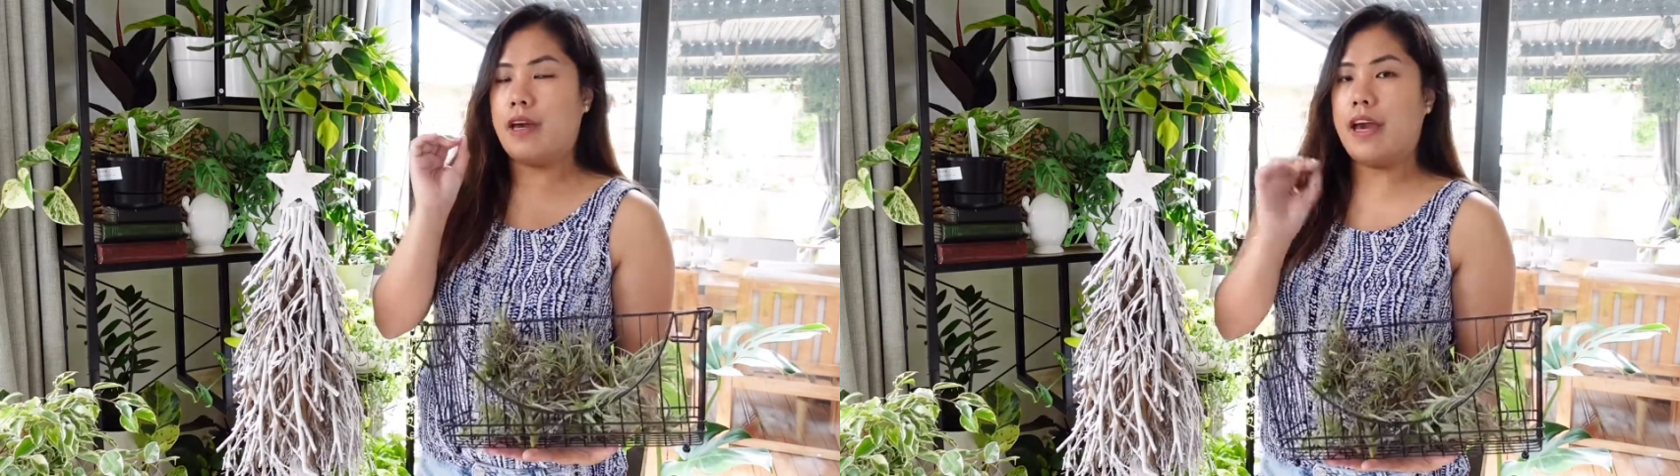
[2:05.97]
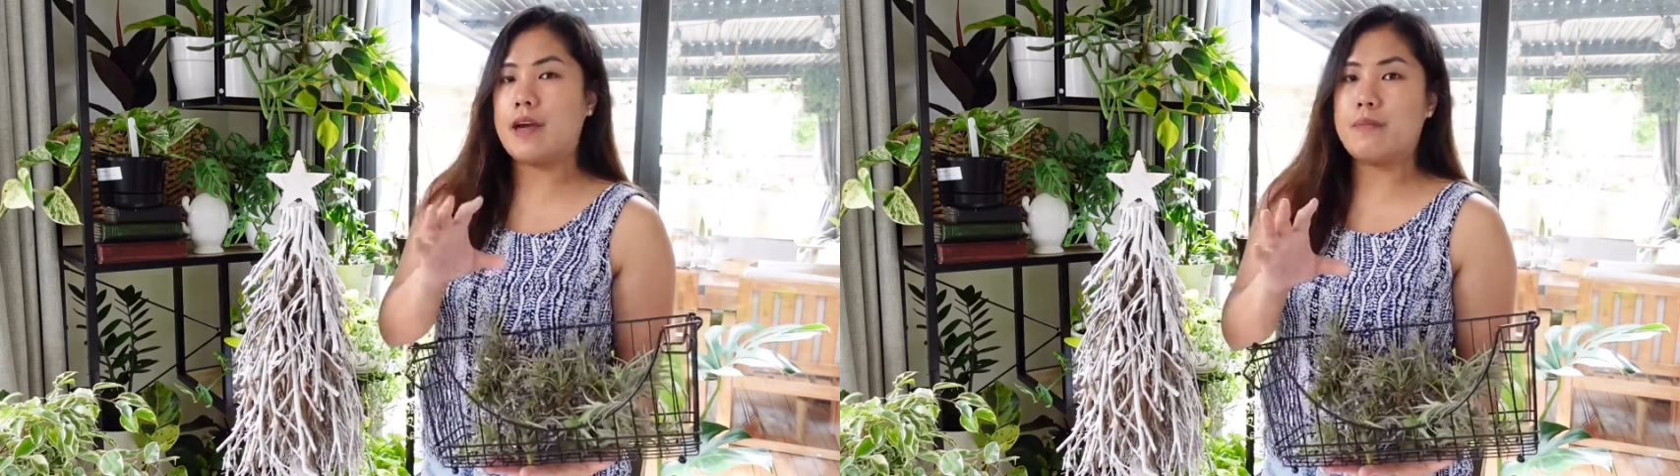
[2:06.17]

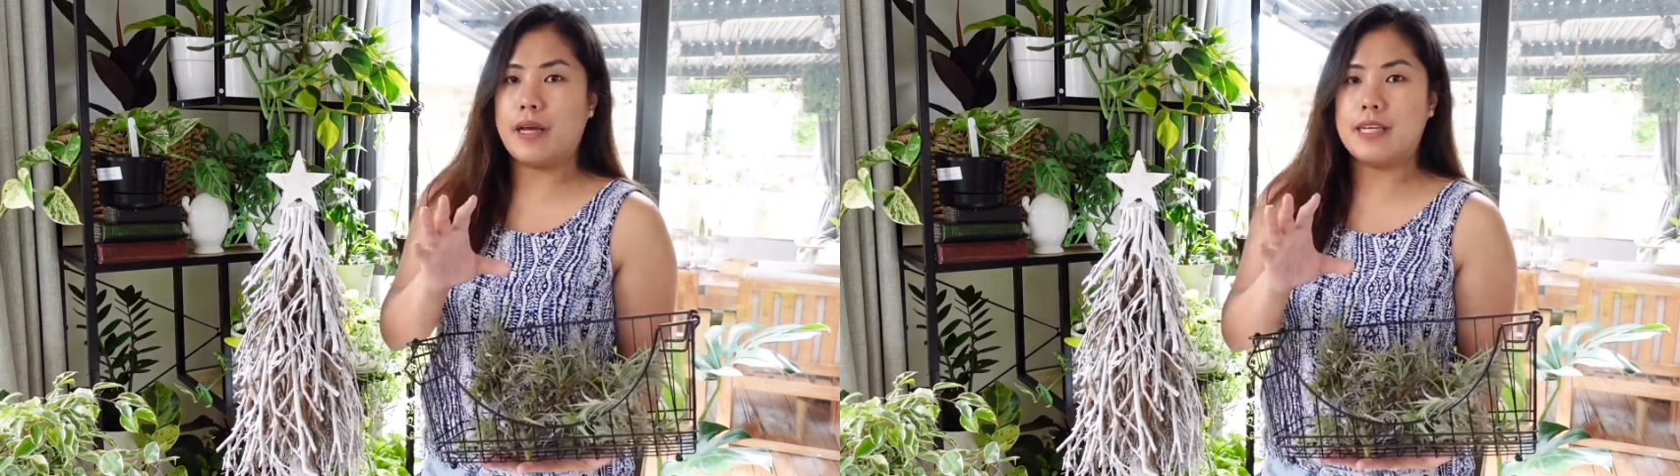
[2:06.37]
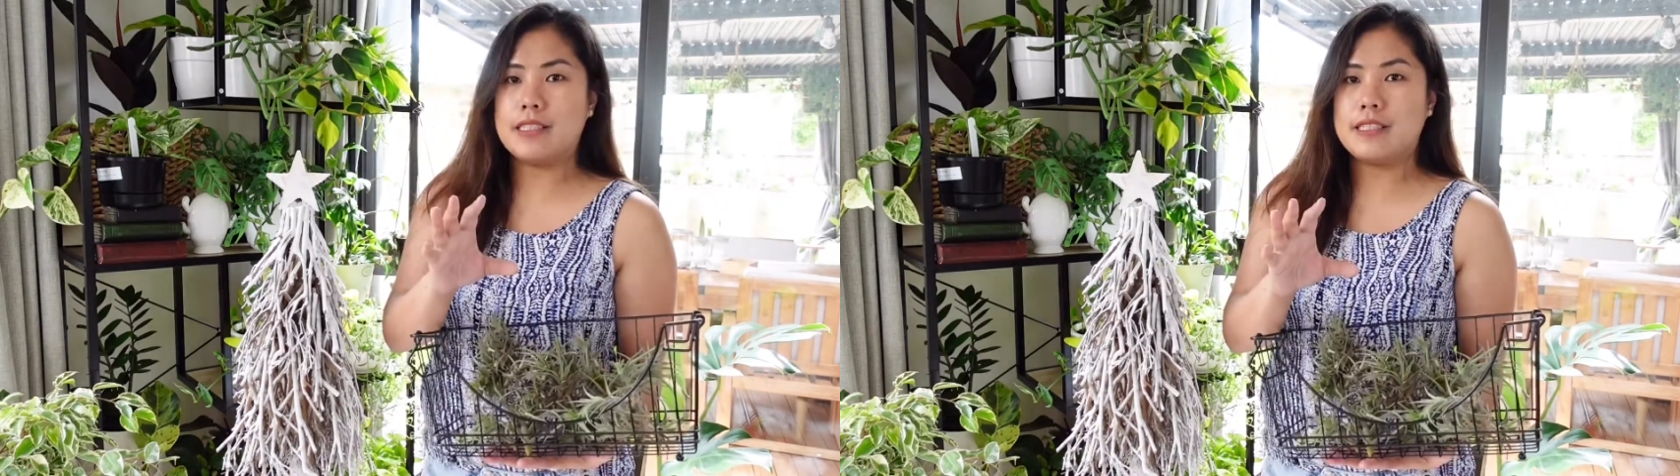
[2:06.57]
air
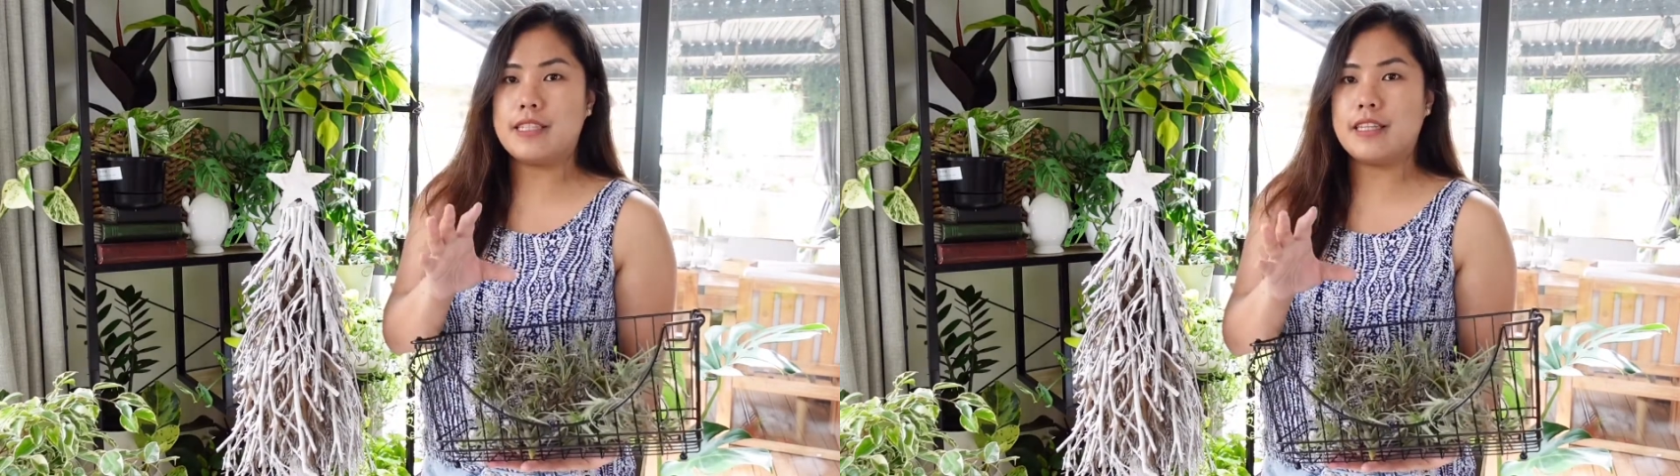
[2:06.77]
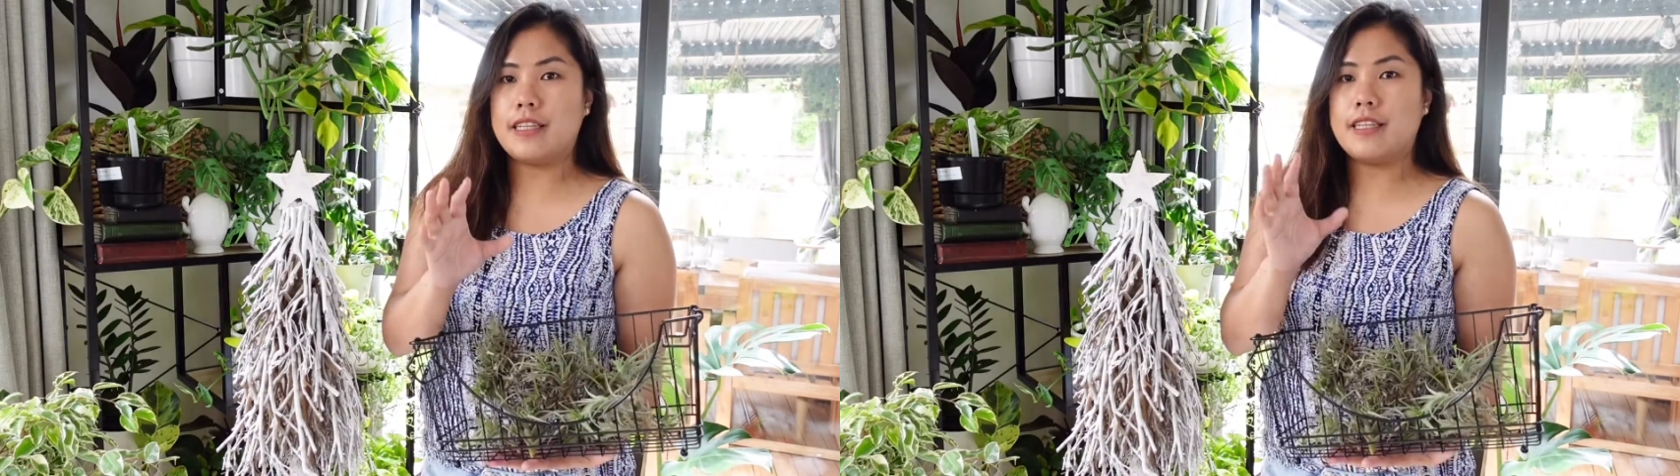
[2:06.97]
plants
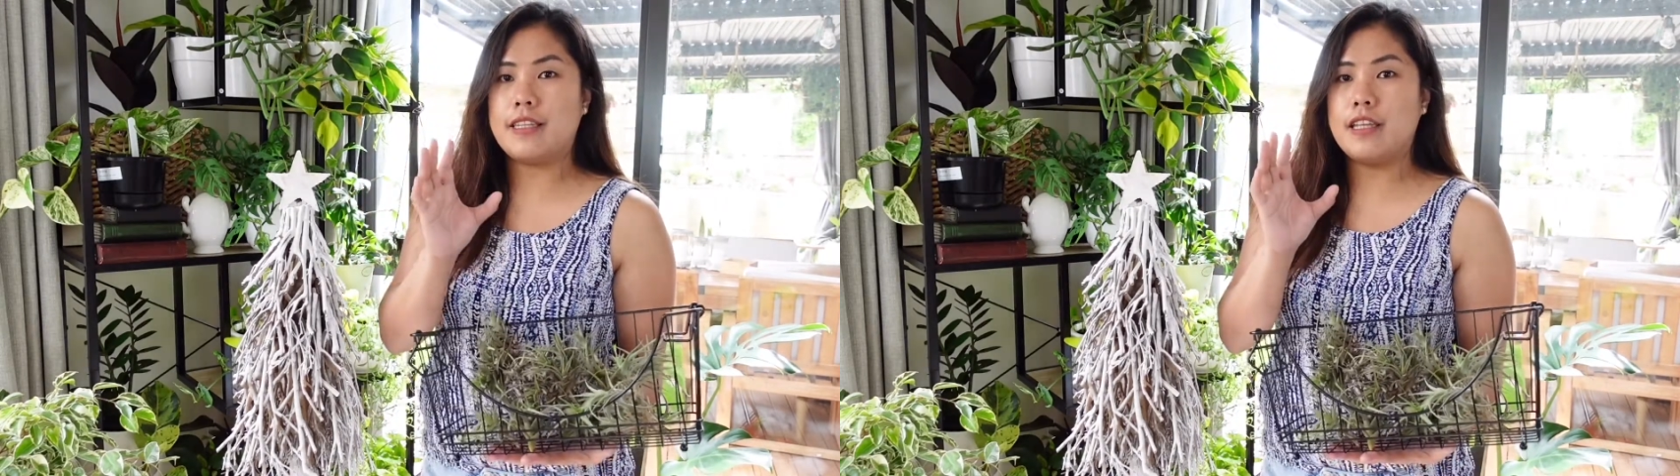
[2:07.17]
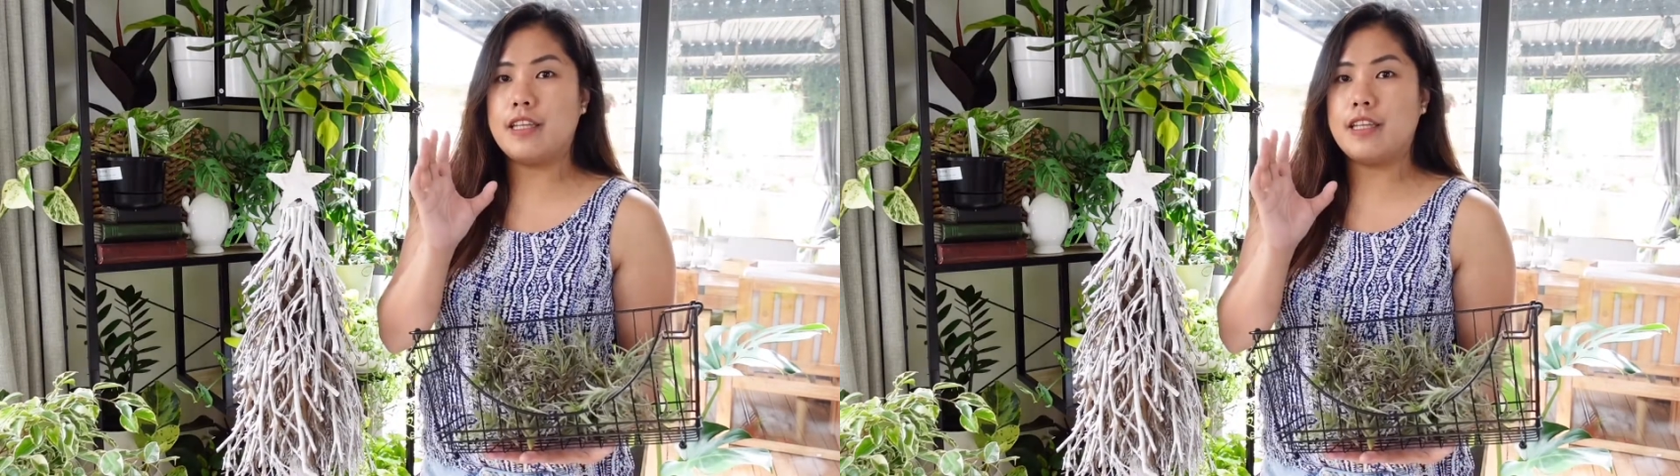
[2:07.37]
that